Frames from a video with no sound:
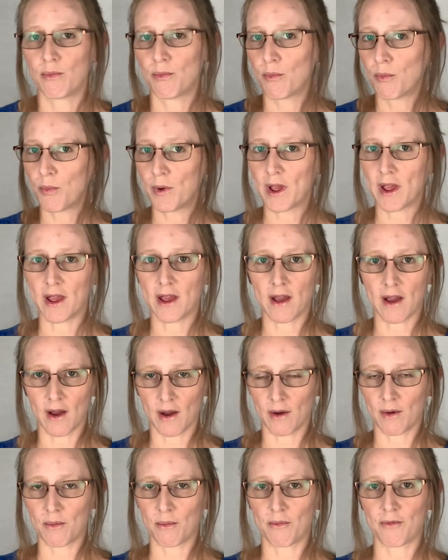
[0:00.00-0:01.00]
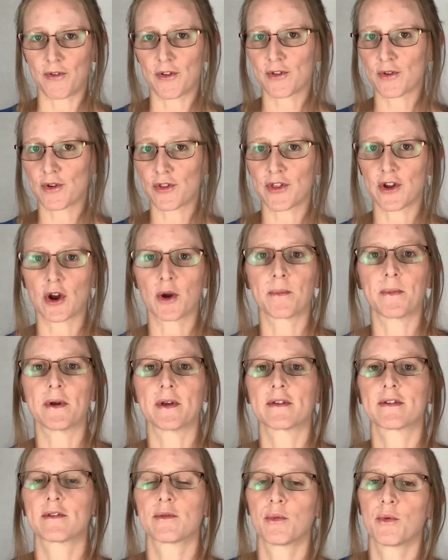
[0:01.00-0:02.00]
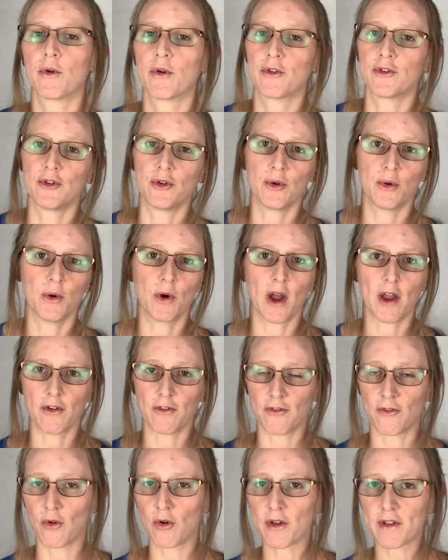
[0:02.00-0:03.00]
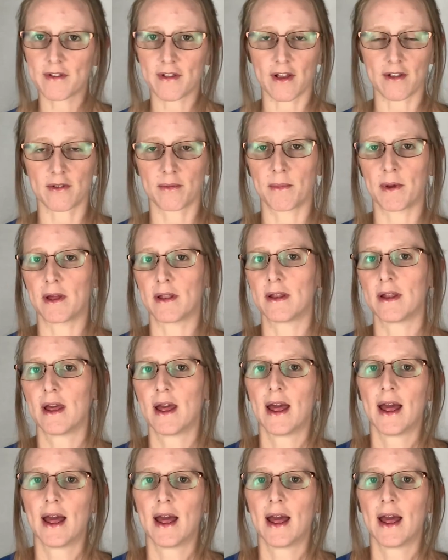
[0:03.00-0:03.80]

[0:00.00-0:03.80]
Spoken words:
We physical therapists will do a full assessment,